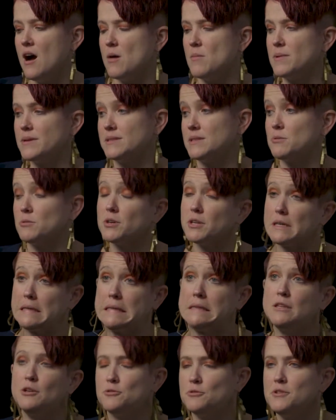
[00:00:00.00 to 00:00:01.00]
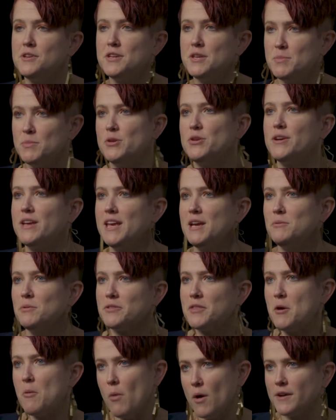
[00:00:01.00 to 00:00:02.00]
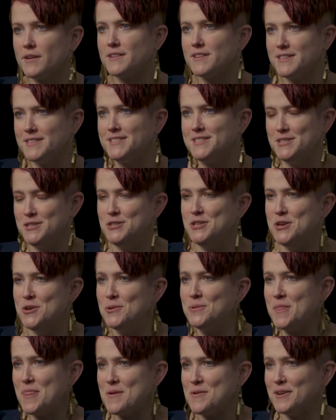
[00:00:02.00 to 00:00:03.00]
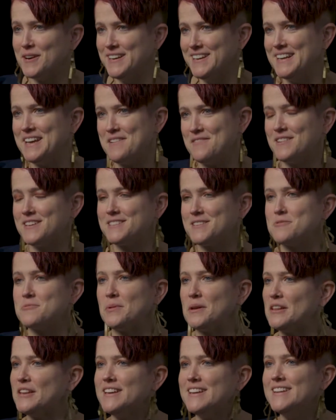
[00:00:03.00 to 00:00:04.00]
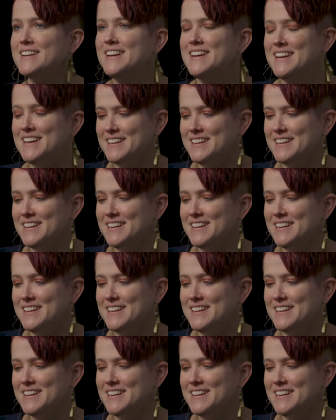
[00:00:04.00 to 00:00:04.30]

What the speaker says: because they were going to clearly communicate what they wanted us to do, and they were going to give us a really